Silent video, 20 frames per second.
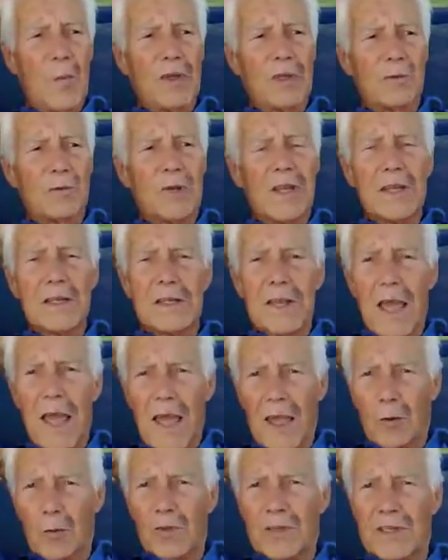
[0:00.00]
but you need
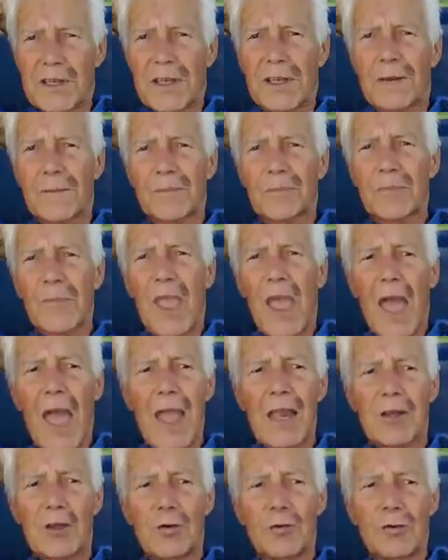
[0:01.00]
equity
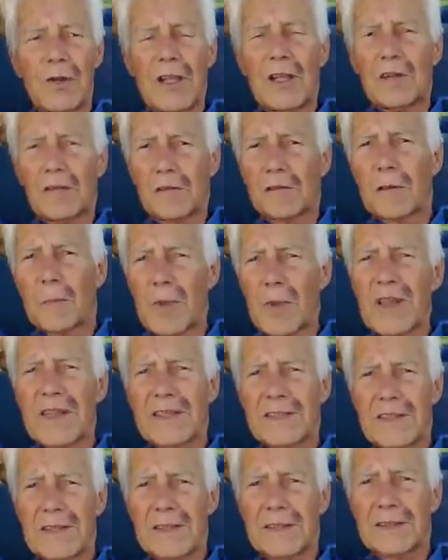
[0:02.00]
and you need
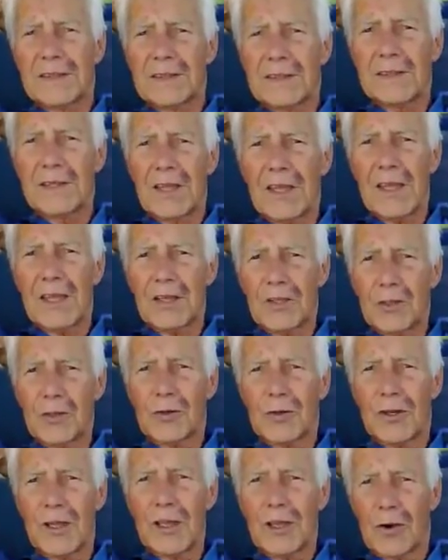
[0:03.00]
stability in
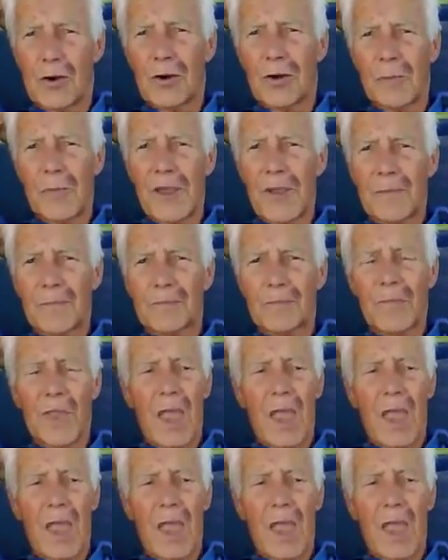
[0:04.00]
your economy.